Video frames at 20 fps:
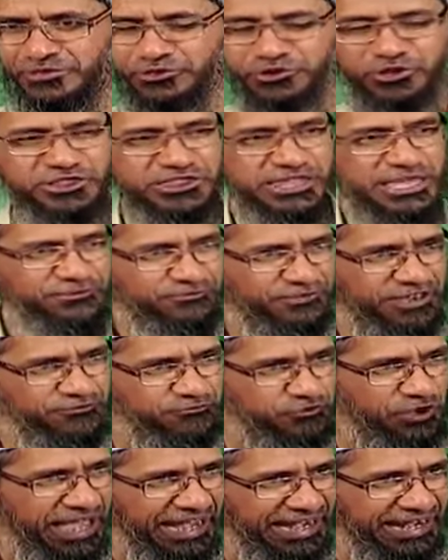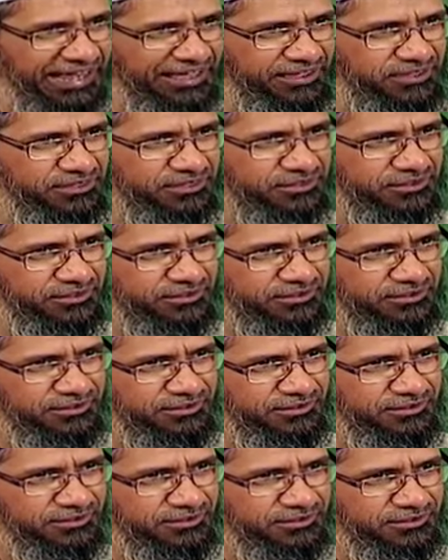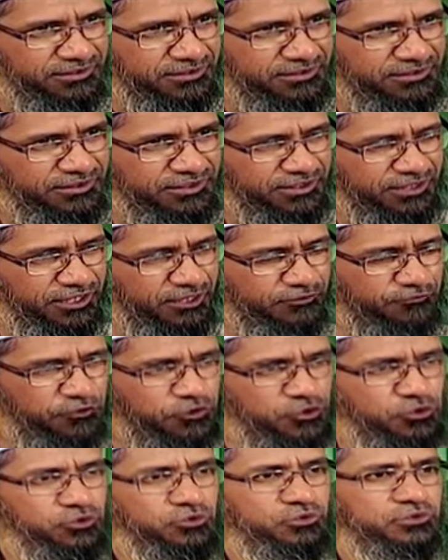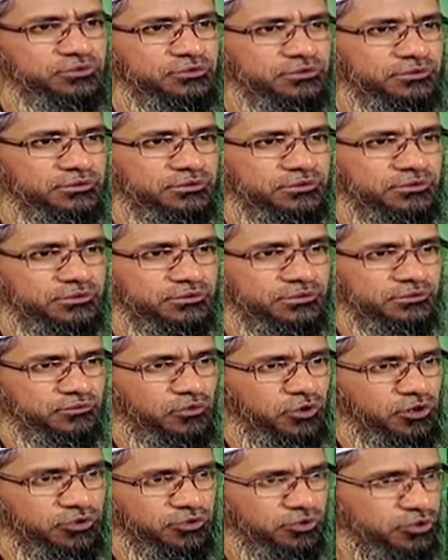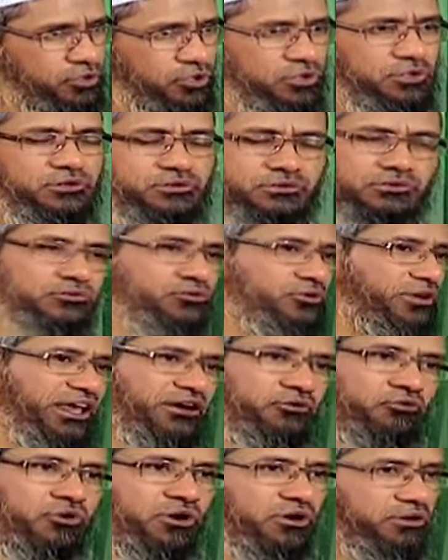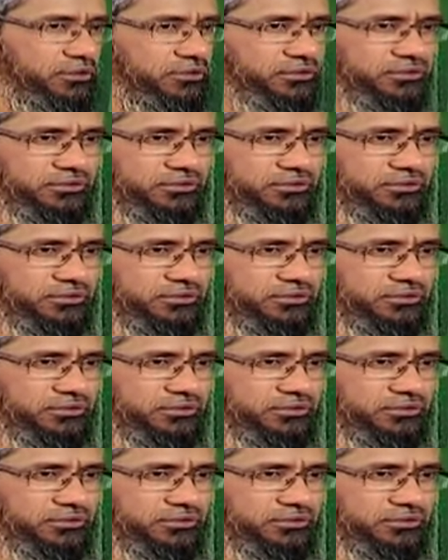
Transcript: The same way if you analyze, if you want to go, you can go.